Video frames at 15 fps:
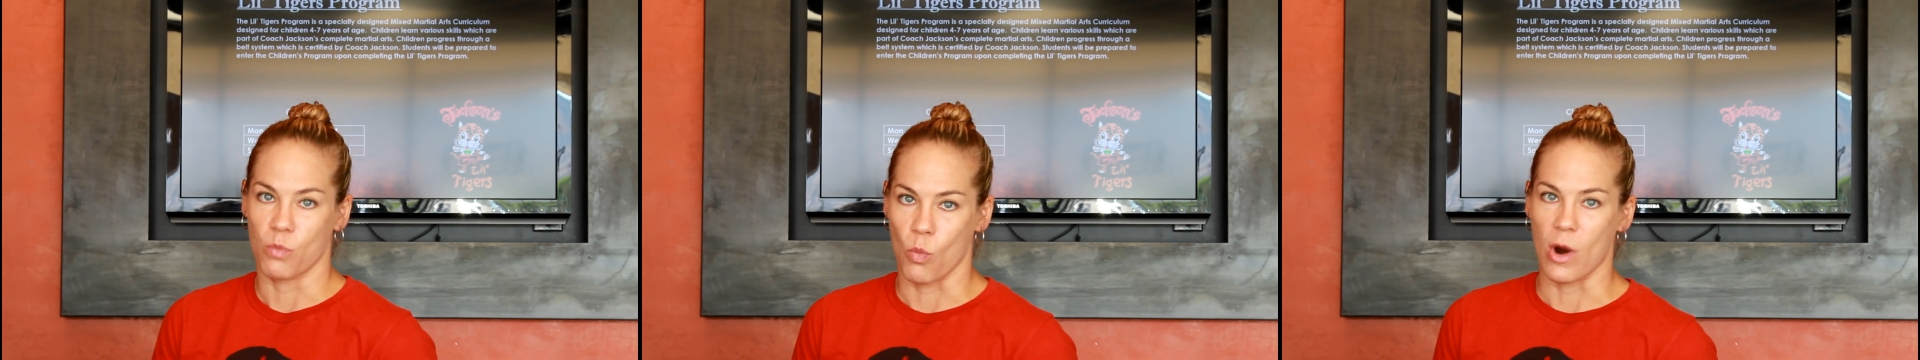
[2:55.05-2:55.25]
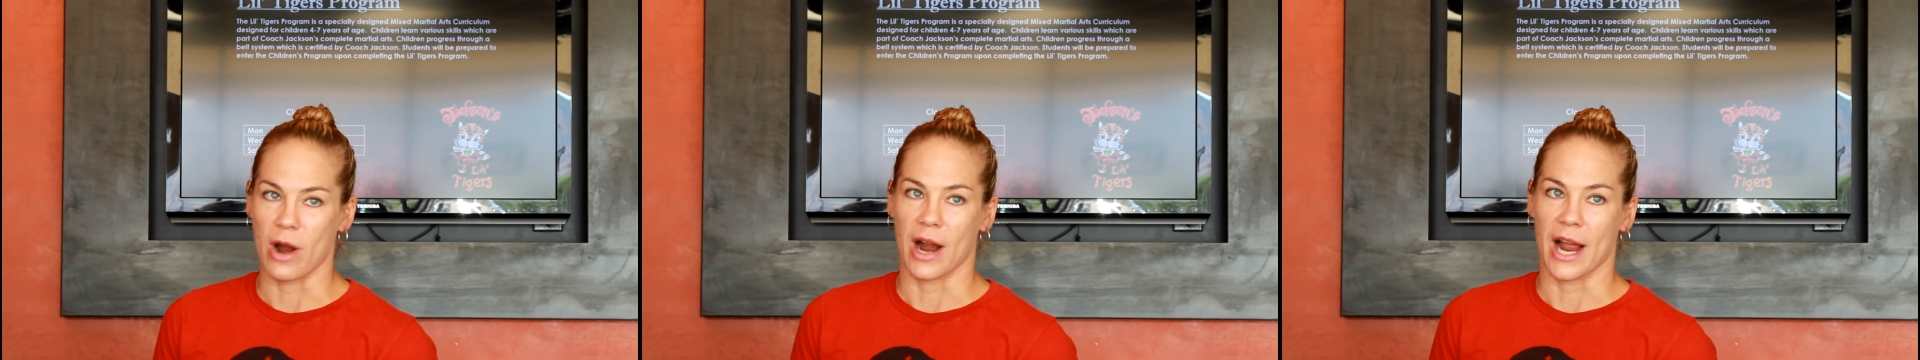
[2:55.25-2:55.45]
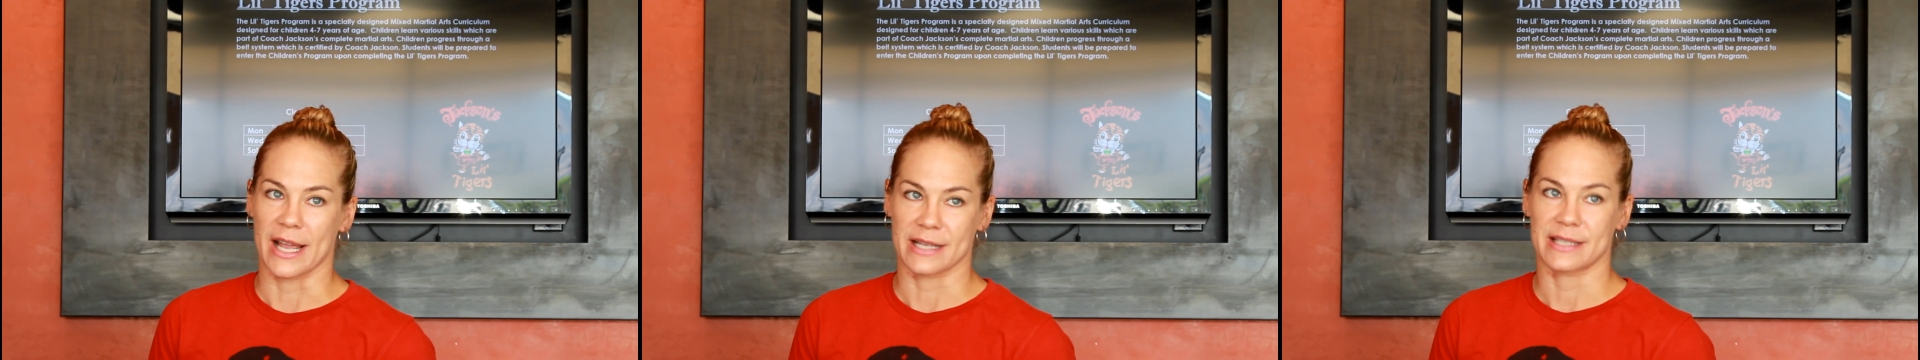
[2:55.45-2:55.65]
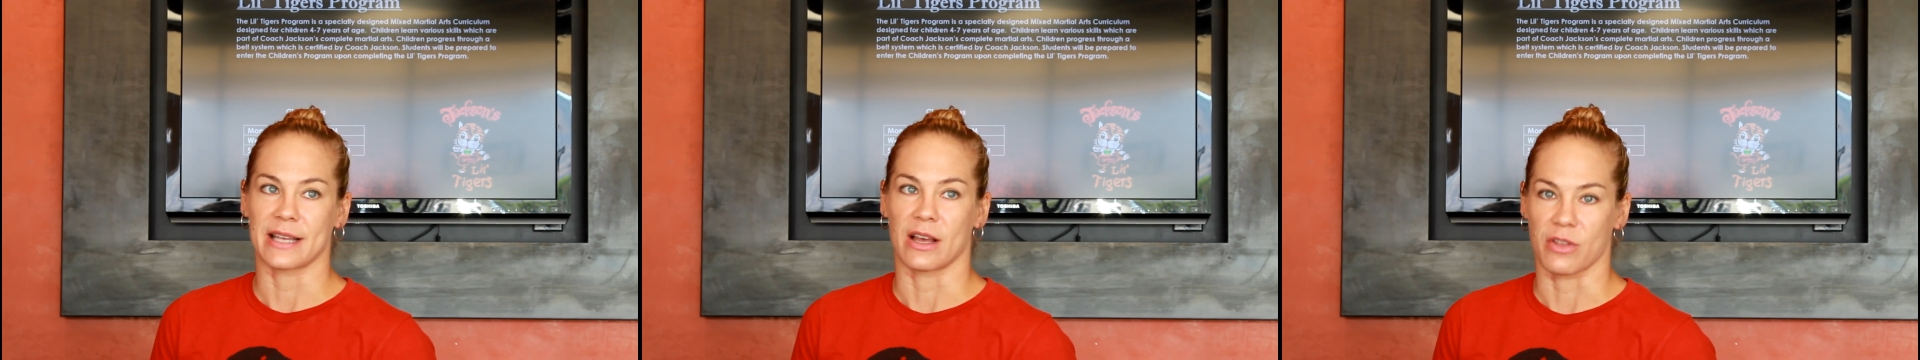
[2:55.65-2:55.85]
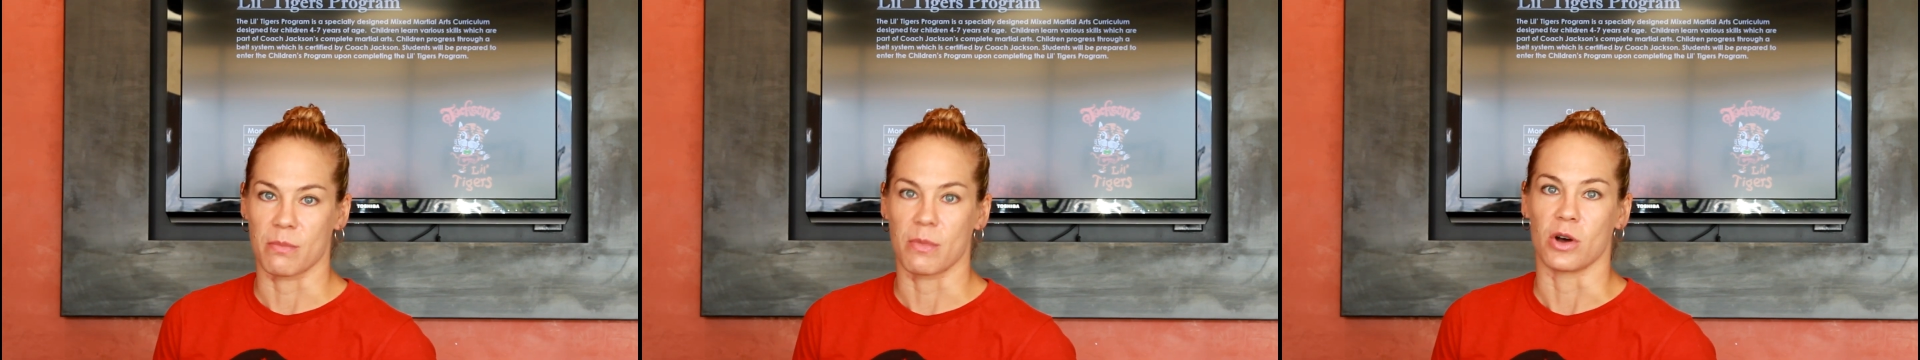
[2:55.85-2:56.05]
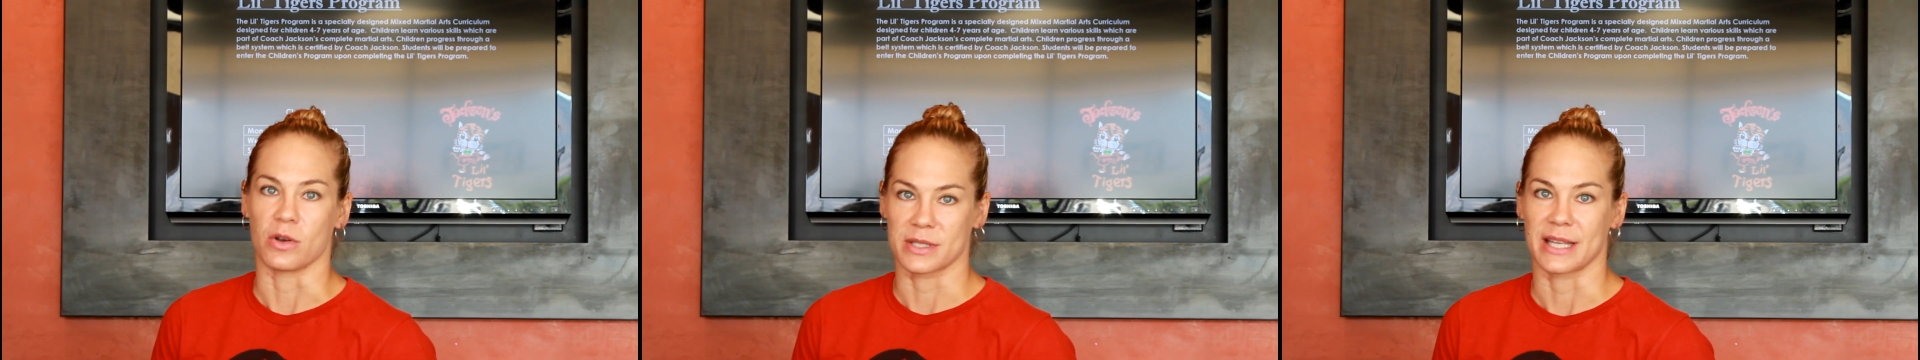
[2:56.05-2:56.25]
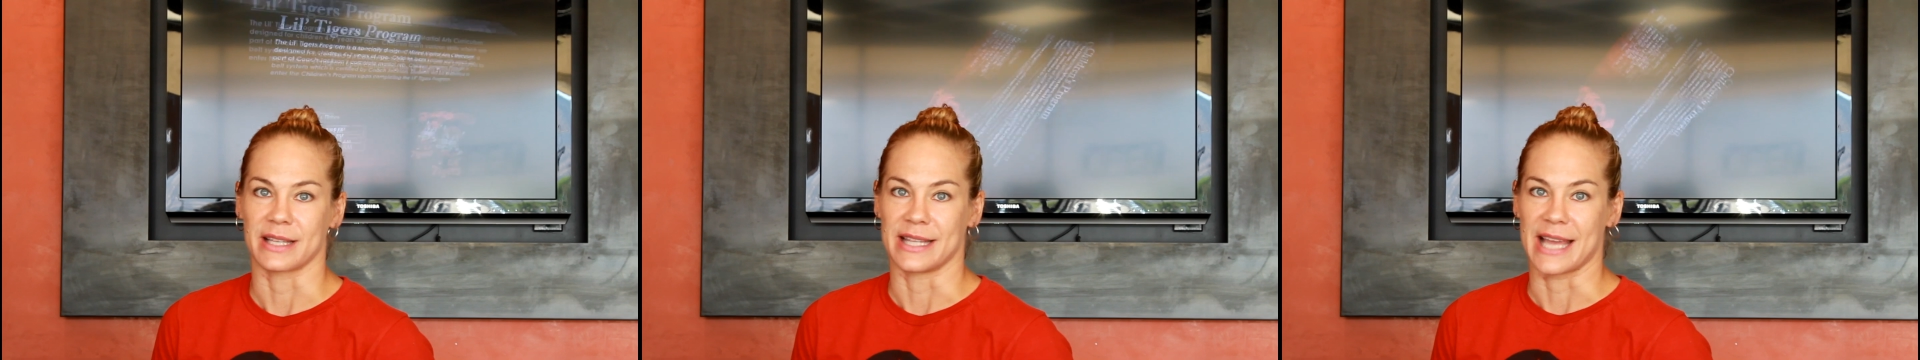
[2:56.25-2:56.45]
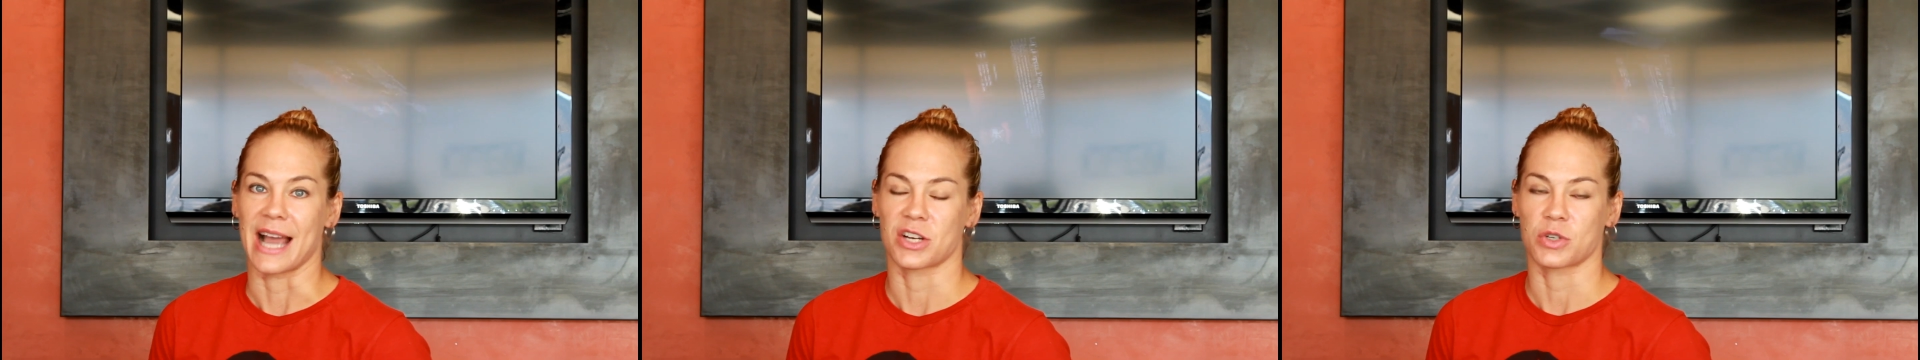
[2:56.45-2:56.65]
where I excel the most,
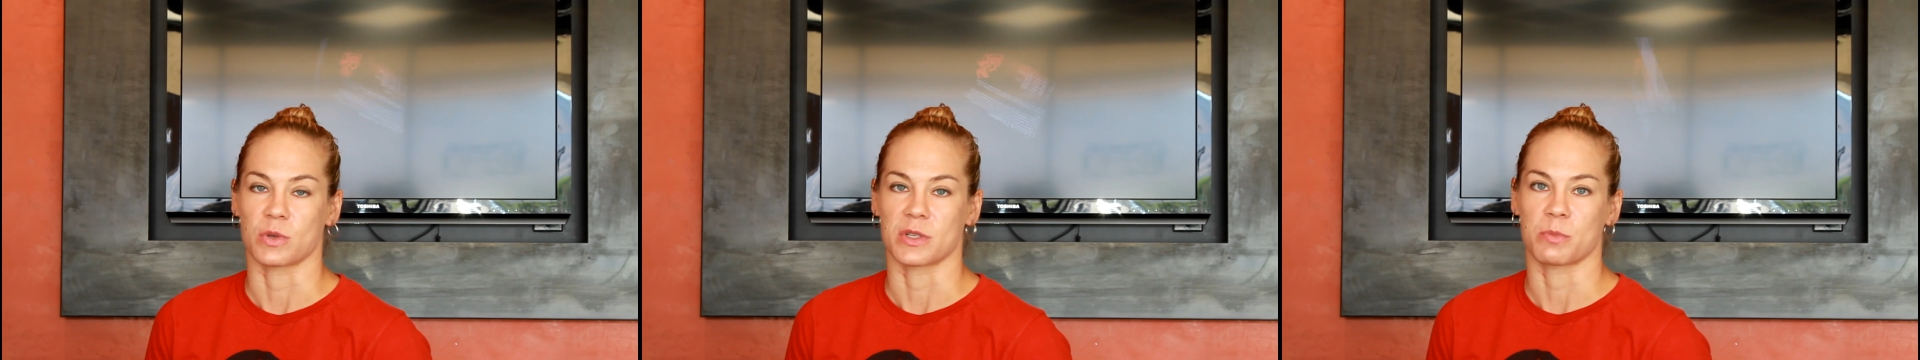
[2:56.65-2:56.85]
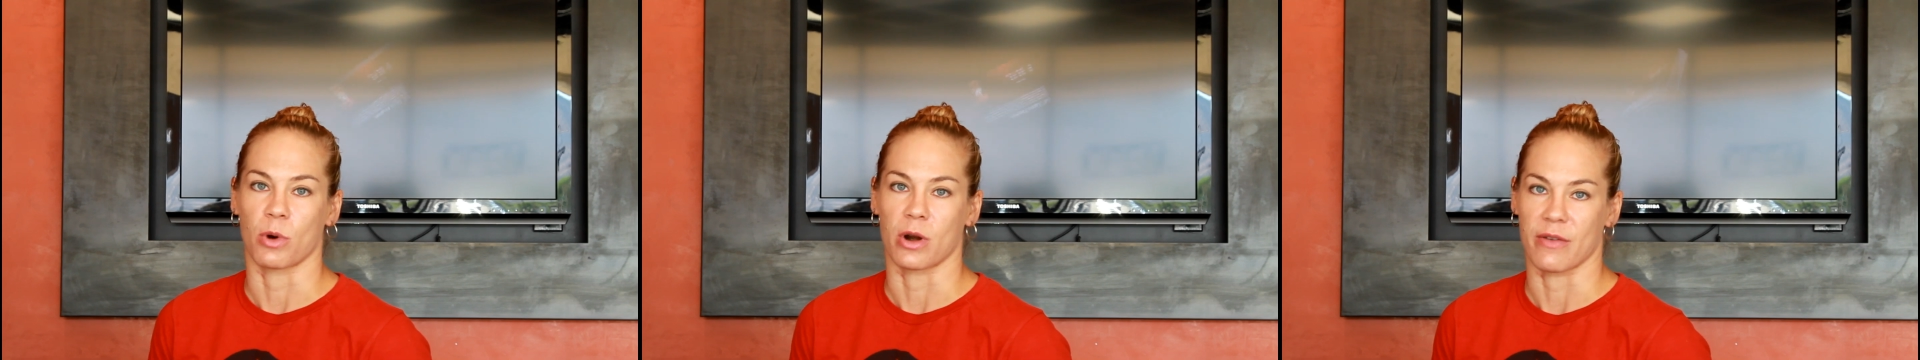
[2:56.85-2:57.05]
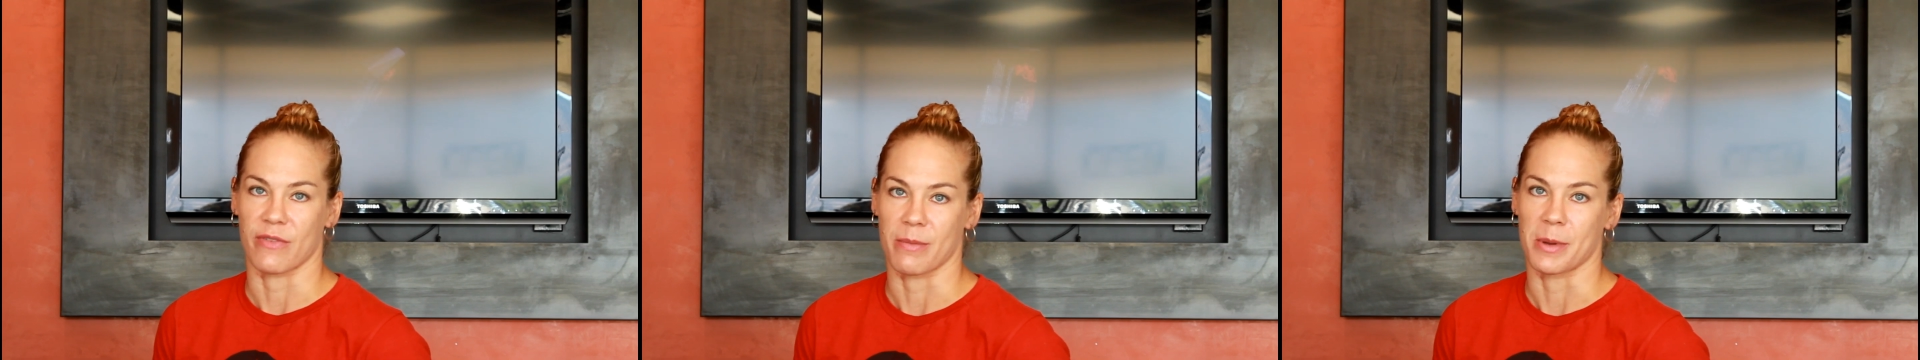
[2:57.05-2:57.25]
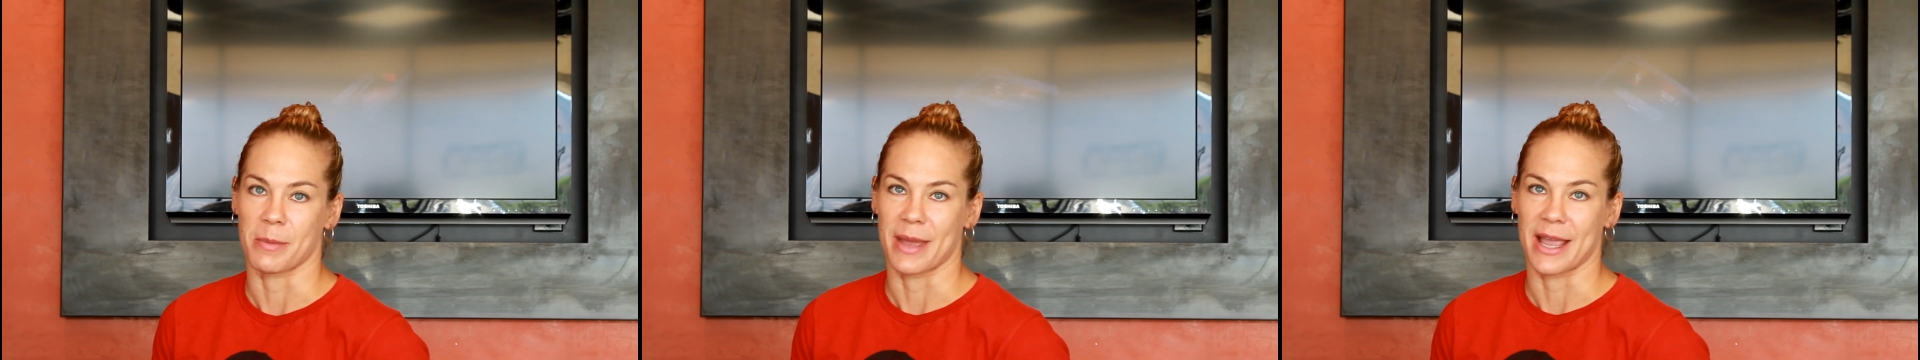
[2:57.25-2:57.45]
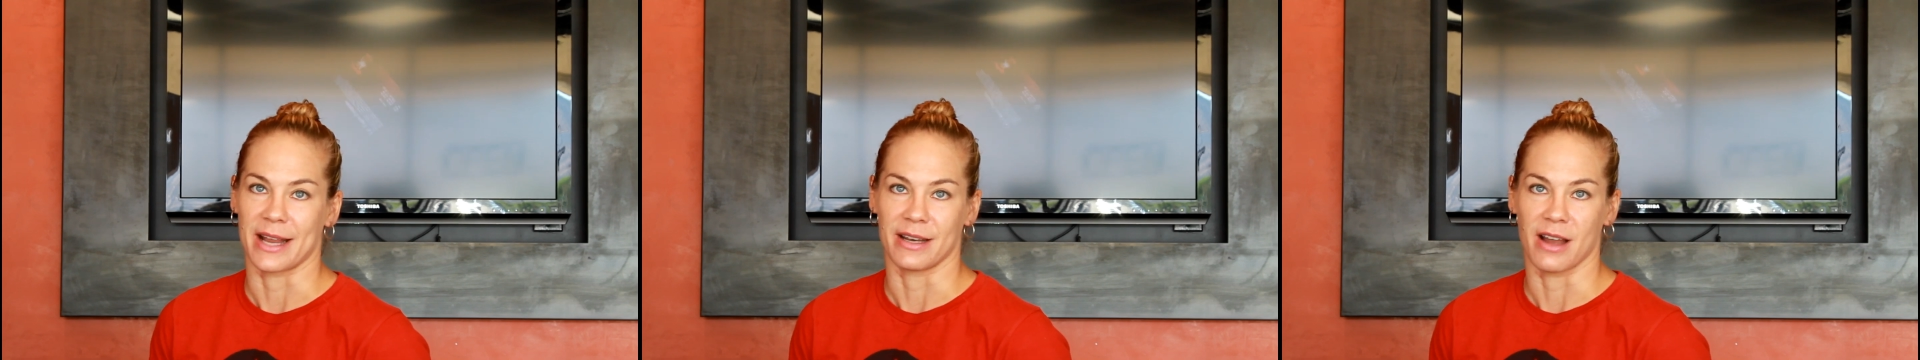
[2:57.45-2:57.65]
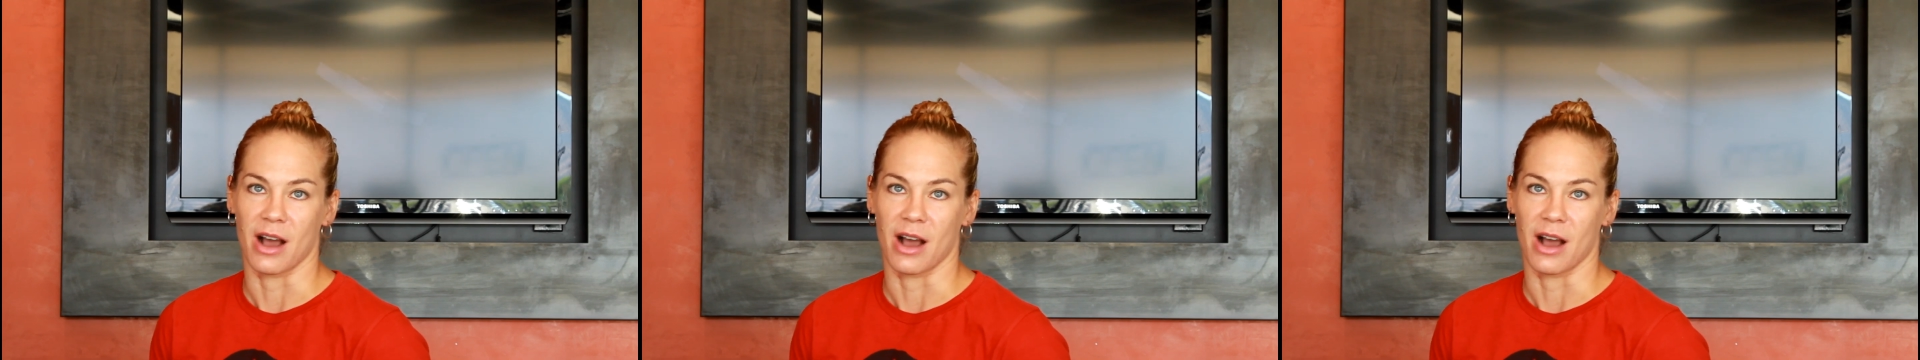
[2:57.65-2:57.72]
like the actual sport of MMA,